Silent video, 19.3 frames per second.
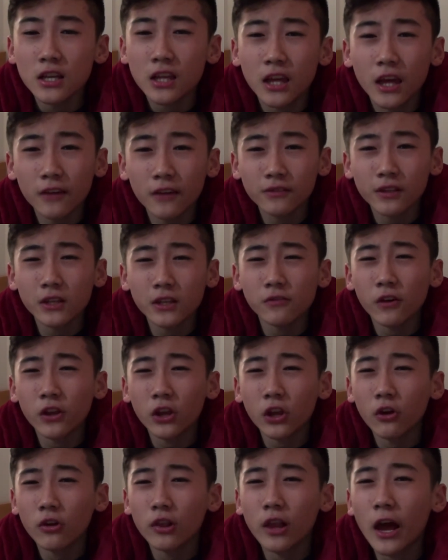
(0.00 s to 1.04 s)
Give this
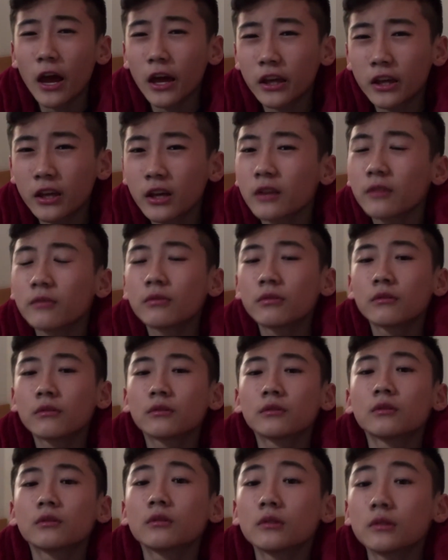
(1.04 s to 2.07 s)
video a like.
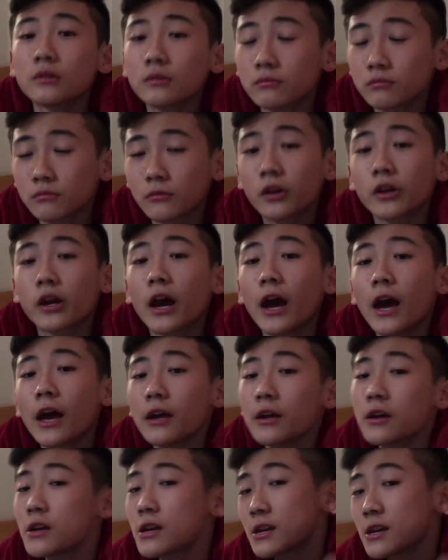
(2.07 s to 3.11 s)

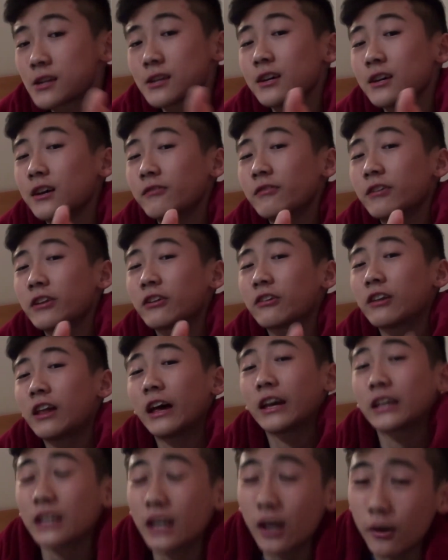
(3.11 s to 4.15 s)
Okay? a video
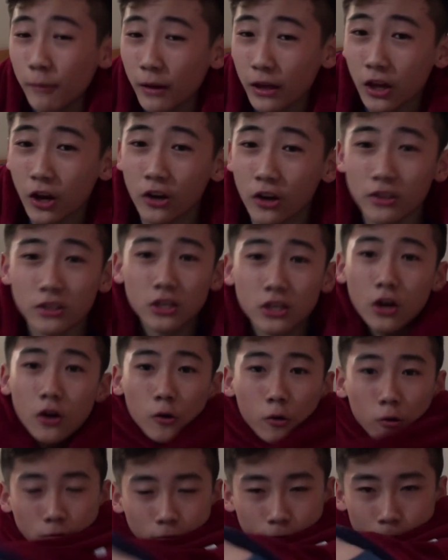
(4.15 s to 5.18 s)
like, oh my god it's
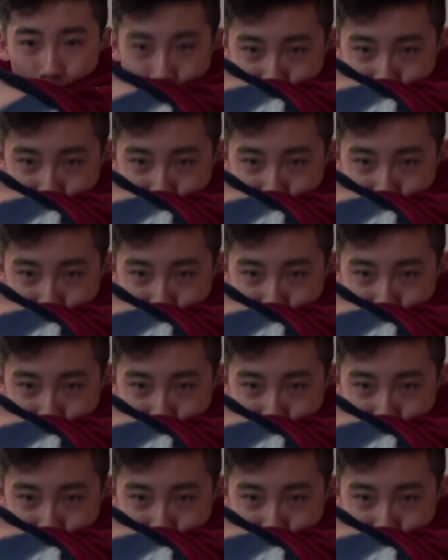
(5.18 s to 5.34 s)
cold.